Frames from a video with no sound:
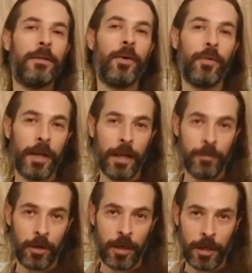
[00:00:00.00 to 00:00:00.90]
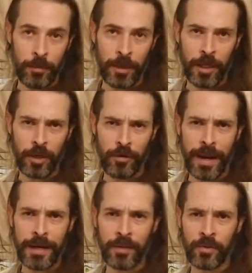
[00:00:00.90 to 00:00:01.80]
Don't name your guinea pig
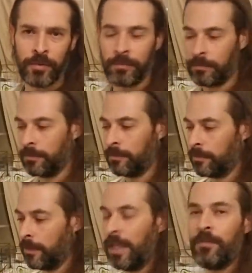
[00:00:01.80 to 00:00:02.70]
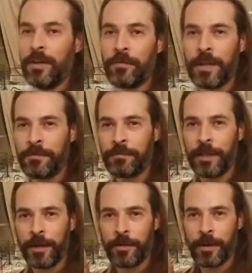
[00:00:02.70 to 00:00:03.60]
Uranus. even if they
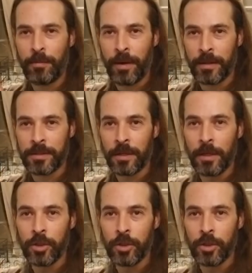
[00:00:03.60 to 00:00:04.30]
flare their butts.